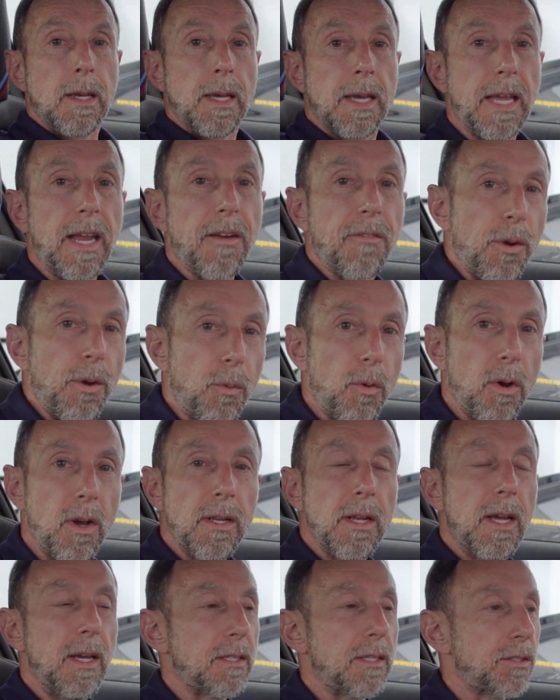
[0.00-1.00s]
Hey
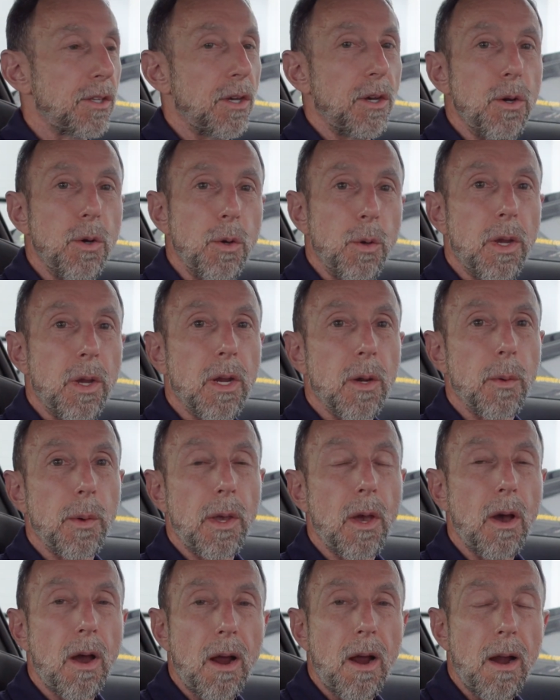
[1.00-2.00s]
everyone, so here
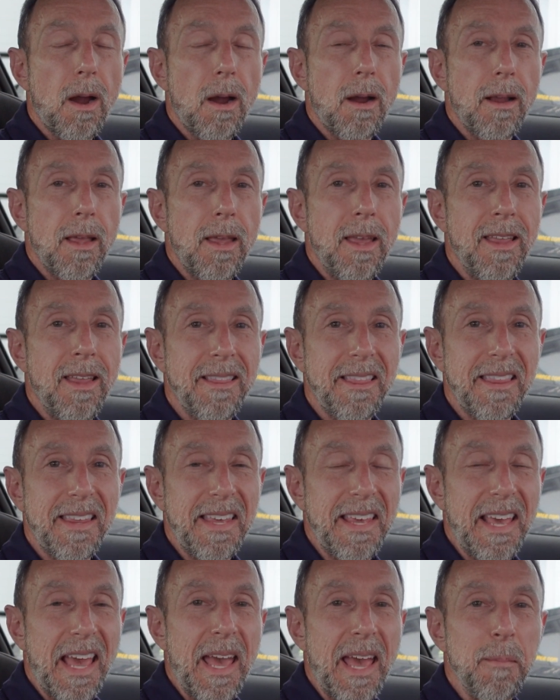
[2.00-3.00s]
we are in
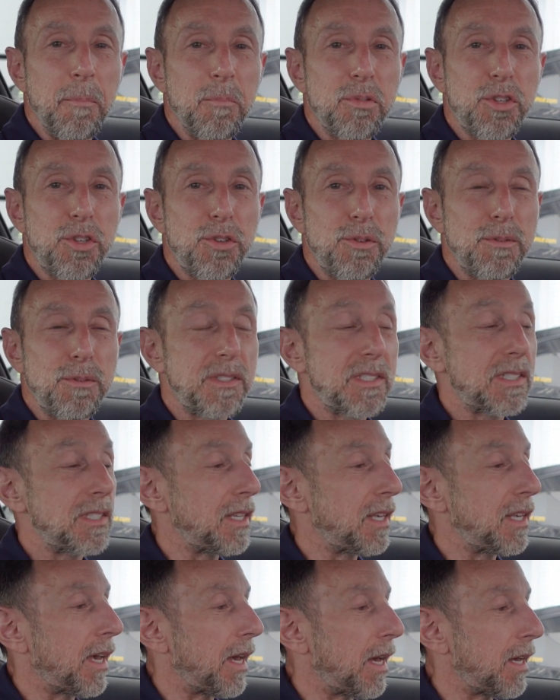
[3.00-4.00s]
the M2
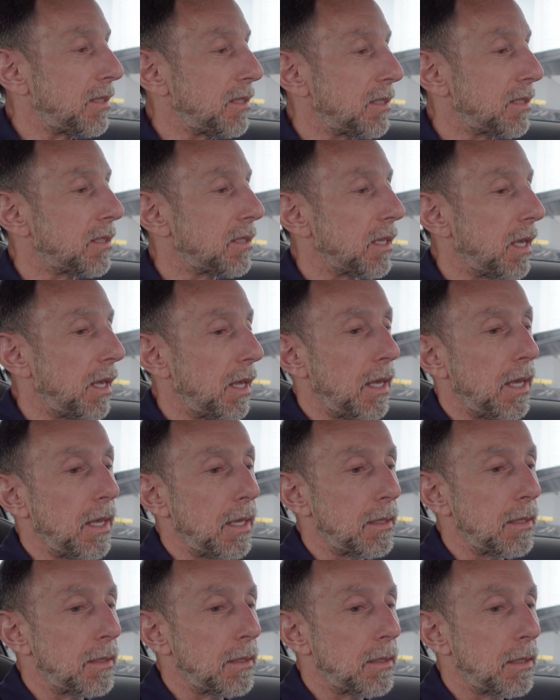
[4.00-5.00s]
CS,
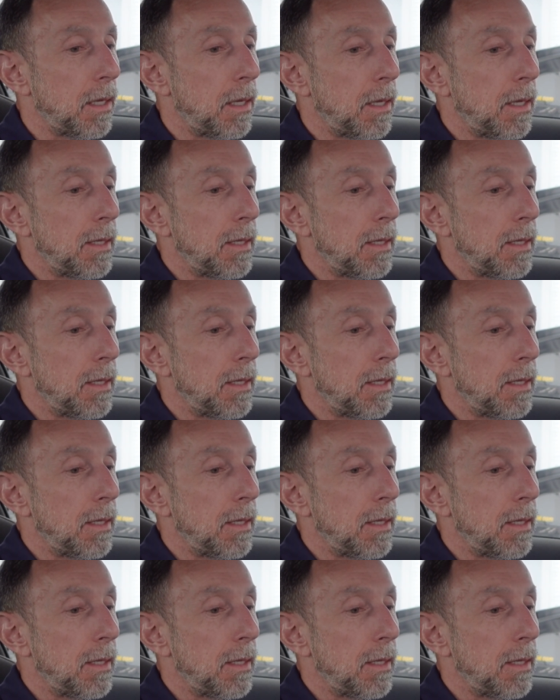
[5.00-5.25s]
and